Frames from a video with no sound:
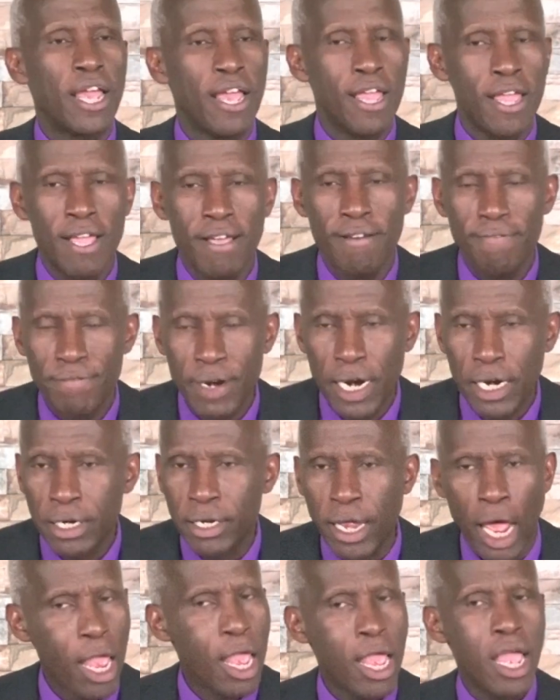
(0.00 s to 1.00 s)
every
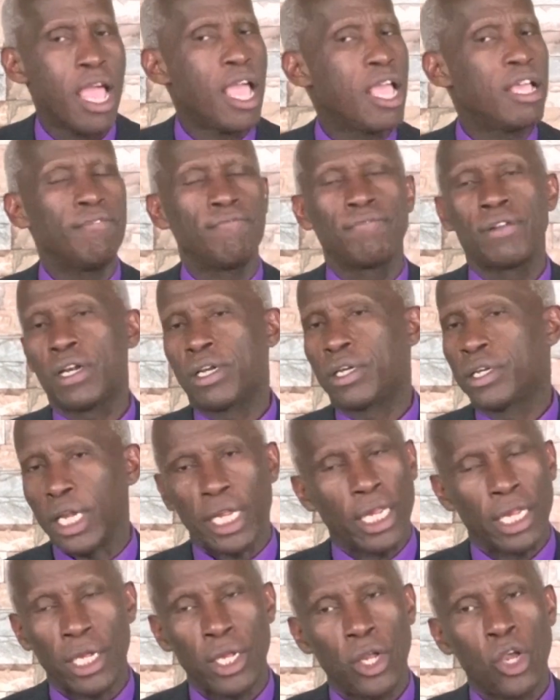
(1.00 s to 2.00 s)

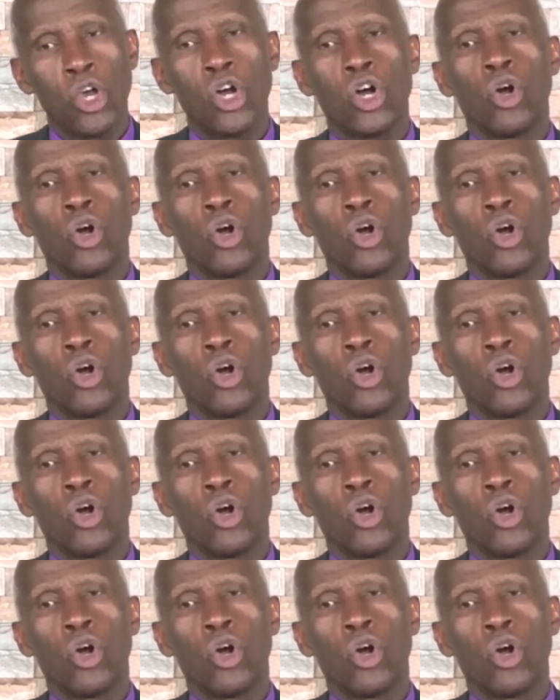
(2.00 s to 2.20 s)
day,